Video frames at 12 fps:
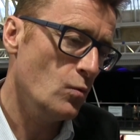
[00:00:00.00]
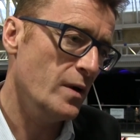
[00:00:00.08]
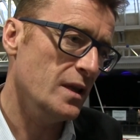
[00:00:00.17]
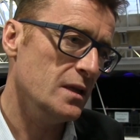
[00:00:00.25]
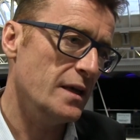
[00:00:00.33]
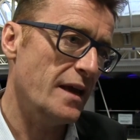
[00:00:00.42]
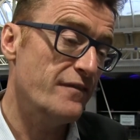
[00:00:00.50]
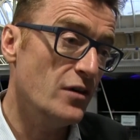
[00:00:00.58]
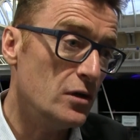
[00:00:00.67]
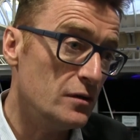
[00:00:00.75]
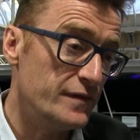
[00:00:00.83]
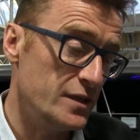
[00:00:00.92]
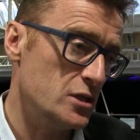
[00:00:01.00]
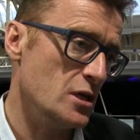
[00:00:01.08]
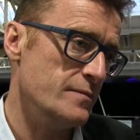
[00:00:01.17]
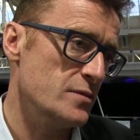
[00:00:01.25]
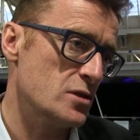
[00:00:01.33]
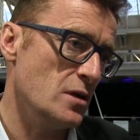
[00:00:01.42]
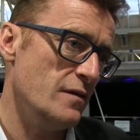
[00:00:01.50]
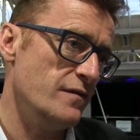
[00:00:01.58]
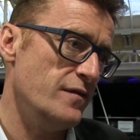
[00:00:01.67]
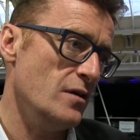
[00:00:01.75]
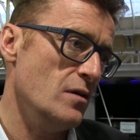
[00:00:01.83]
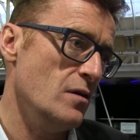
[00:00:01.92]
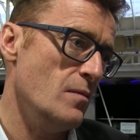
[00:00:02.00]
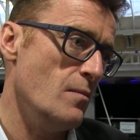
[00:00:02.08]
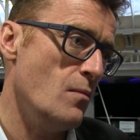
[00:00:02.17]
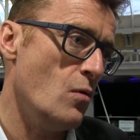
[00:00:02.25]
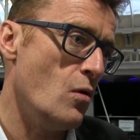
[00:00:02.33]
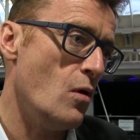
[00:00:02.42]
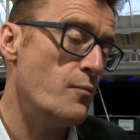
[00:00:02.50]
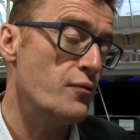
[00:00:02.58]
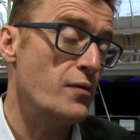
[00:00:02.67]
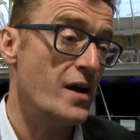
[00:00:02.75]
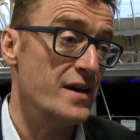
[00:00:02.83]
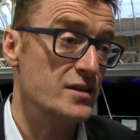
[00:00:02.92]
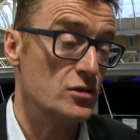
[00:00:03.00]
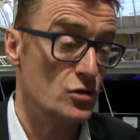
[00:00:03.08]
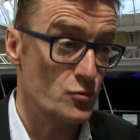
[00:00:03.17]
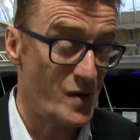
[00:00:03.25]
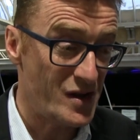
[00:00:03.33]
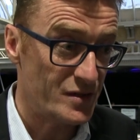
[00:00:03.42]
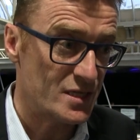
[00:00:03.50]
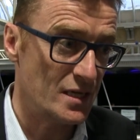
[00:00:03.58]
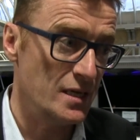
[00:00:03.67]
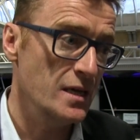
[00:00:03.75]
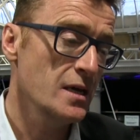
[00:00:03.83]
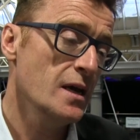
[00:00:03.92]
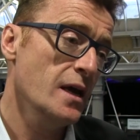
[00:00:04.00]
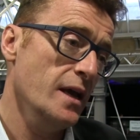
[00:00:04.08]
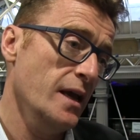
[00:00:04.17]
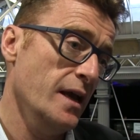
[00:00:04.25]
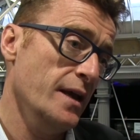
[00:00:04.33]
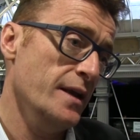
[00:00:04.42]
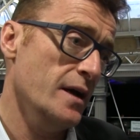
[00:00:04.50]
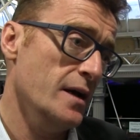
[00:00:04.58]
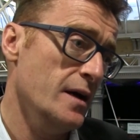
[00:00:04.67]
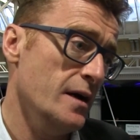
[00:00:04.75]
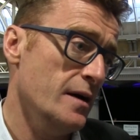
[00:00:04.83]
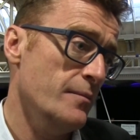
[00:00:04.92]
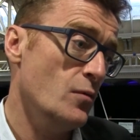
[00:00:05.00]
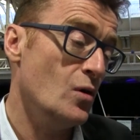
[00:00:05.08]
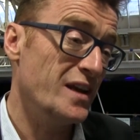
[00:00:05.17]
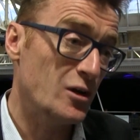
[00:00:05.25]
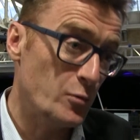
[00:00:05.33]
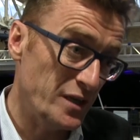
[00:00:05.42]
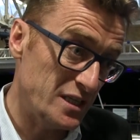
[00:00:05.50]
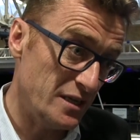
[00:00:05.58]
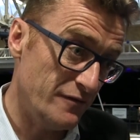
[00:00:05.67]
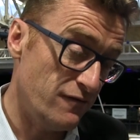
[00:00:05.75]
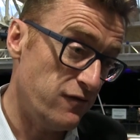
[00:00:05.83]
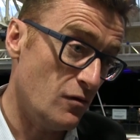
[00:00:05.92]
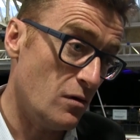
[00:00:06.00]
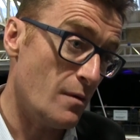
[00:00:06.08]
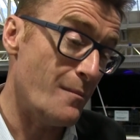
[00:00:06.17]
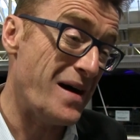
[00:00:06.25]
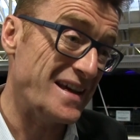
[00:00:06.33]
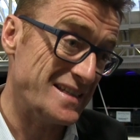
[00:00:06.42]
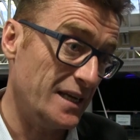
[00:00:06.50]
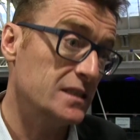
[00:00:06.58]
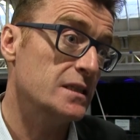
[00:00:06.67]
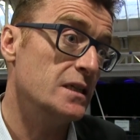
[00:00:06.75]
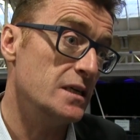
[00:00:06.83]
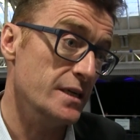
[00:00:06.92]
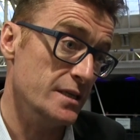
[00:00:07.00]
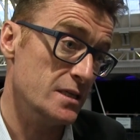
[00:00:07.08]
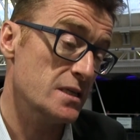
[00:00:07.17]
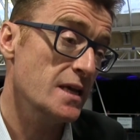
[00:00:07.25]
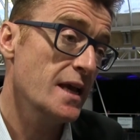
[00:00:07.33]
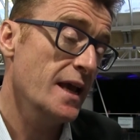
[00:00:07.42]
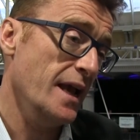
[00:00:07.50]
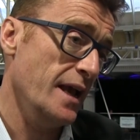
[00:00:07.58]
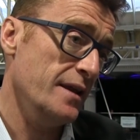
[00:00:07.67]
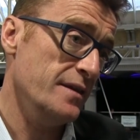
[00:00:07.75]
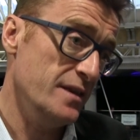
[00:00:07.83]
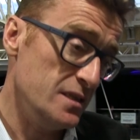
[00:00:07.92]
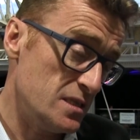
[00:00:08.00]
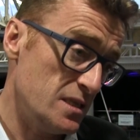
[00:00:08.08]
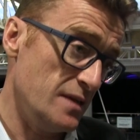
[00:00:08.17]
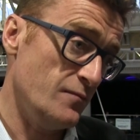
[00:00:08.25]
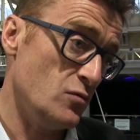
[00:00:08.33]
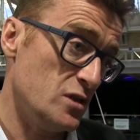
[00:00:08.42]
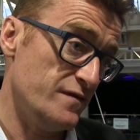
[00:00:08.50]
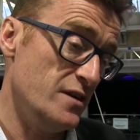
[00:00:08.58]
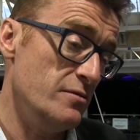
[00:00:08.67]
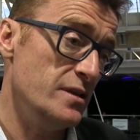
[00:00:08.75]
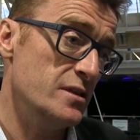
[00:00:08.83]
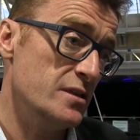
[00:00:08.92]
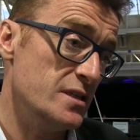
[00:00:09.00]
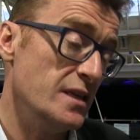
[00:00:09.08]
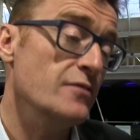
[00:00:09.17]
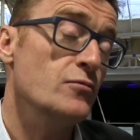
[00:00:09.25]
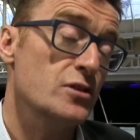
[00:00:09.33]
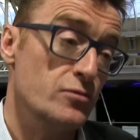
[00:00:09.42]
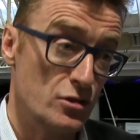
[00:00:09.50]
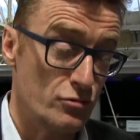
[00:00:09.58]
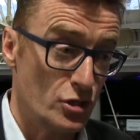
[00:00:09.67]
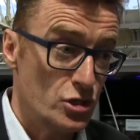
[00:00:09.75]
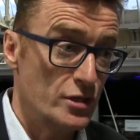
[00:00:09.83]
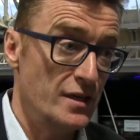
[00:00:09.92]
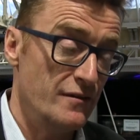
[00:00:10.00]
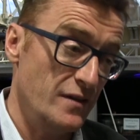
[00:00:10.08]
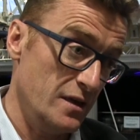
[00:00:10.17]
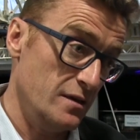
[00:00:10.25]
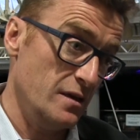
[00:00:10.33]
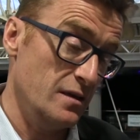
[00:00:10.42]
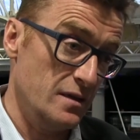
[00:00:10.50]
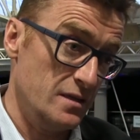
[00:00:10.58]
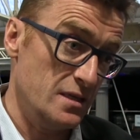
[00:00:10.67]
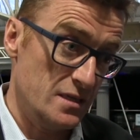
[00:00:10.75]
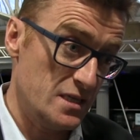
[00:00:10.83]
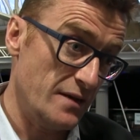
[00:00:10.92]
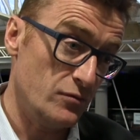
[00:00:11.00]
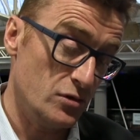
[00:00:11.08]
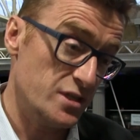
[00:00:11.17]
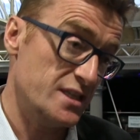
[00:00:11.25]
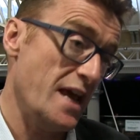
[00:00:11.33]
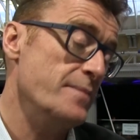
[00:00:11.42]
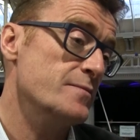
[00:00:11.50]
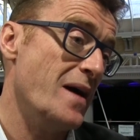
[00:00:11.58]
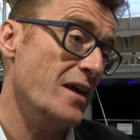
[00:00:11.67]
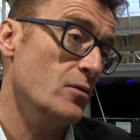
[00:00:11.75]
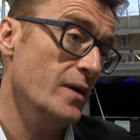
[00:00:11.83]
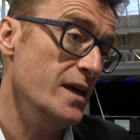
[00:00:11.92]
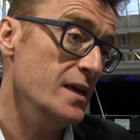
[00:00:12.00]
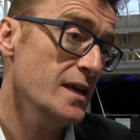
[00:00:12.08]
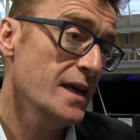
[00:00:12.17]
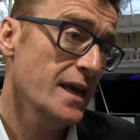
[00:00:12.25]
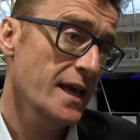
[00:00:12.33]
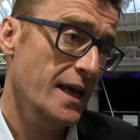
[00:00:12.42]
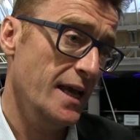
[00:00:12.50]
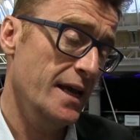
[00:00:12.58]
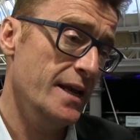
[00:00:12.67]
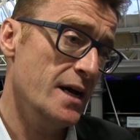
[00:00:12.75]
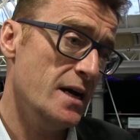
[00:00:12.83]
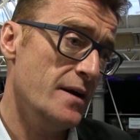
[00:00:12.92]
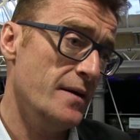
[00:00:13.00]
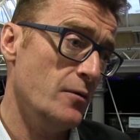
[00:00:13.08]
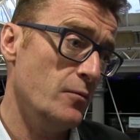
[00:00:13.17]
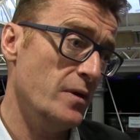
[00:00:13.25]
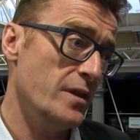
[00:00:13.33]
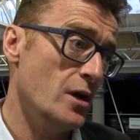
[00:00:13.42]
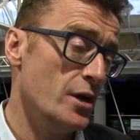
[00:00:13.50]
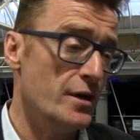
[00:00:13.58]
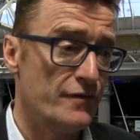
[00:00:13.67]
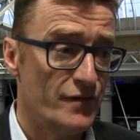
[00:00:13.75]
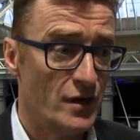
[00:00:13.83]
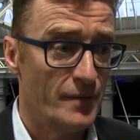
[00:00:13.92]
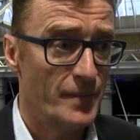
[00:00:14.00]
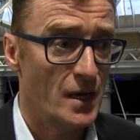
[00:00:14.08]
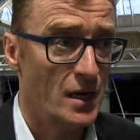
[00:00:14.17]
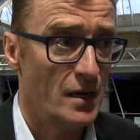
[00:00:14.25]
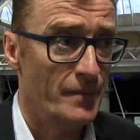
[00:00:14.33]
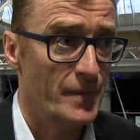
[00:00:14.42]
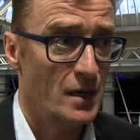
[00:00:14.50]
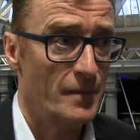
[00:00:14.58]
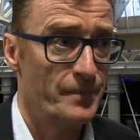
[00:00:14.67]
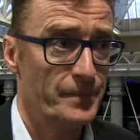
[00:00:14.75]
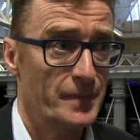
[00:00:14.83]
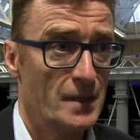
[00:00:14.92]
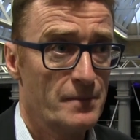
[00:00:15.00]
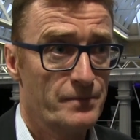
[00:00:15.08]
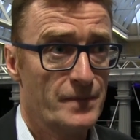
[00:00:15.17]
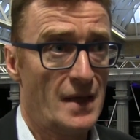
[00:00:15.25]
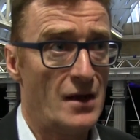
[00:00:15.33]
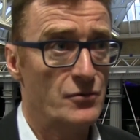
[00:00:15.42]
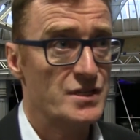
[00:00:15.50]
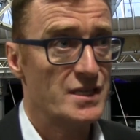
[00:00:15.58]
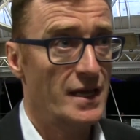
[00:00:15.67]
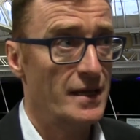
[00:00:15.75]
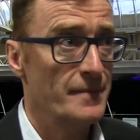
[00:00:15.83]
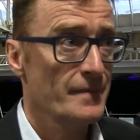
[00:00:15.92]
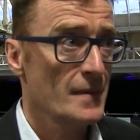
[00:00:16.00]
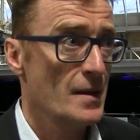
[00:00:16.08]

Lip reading: will evolve in terms of more price transparency and more liquidity for buy-side clients. And this theme was very interesting, which was structured in several steps, by the way, and with a lot of, I would say,